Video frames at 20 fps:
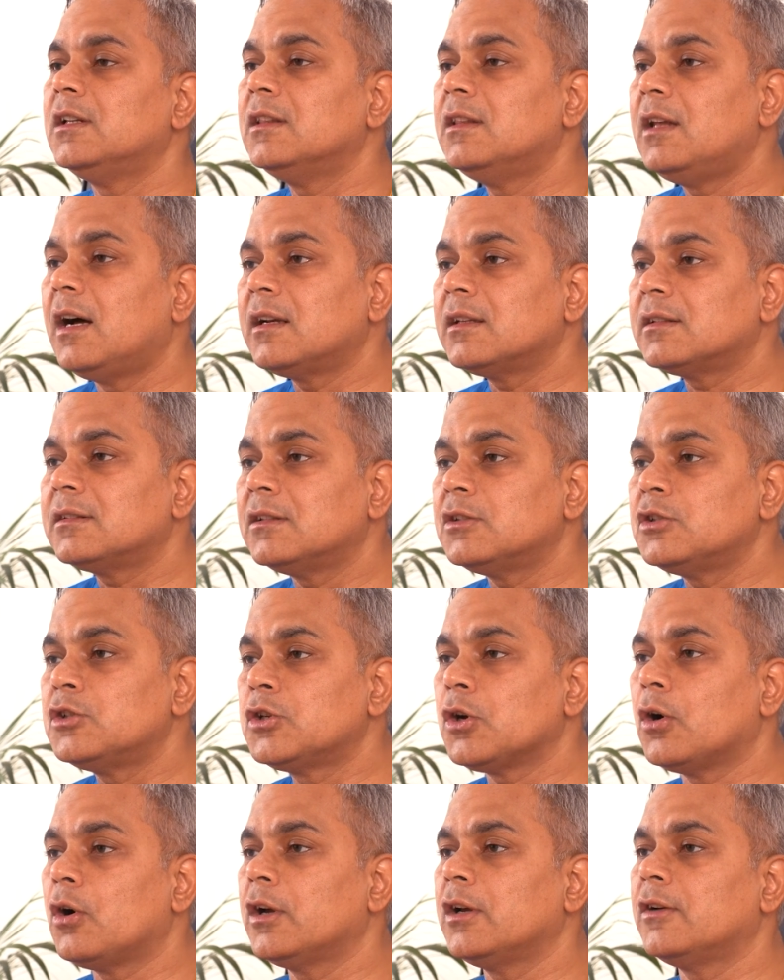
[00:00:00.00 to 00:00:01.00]
That is the
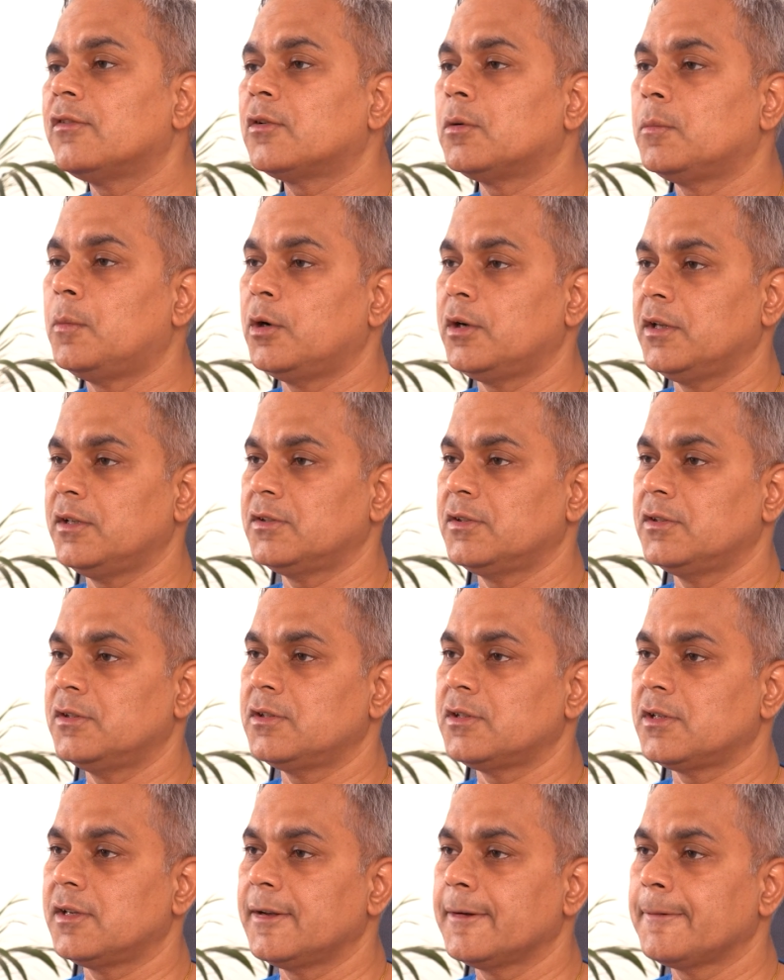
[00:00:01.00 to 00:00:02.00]
joy of robotic
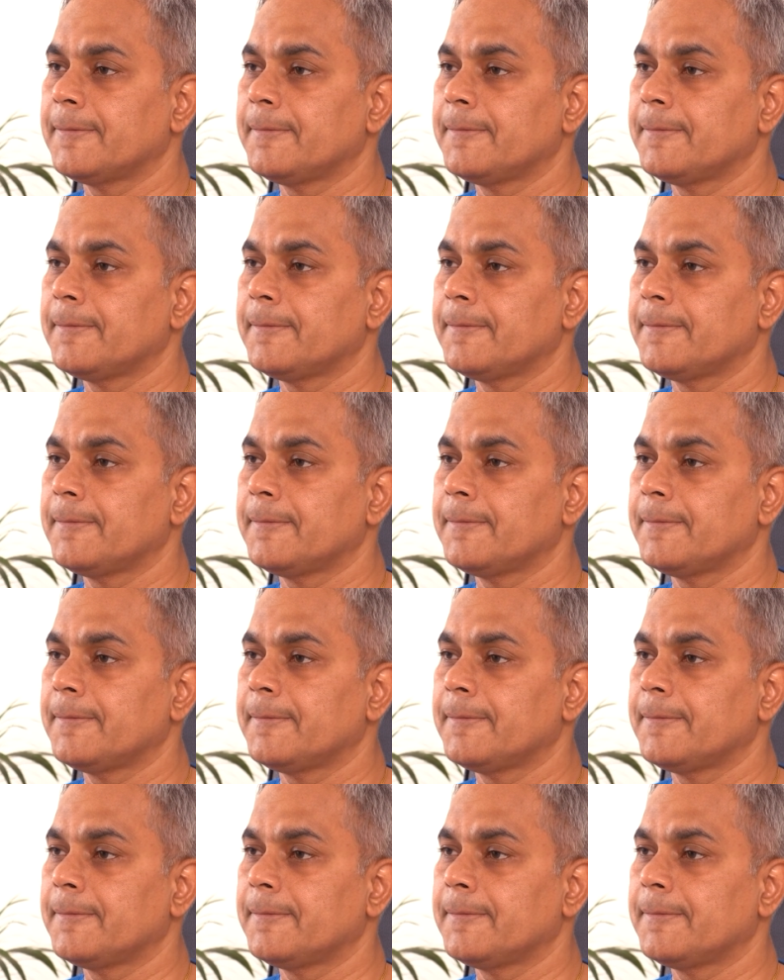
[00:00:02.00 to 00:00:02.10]
surgery.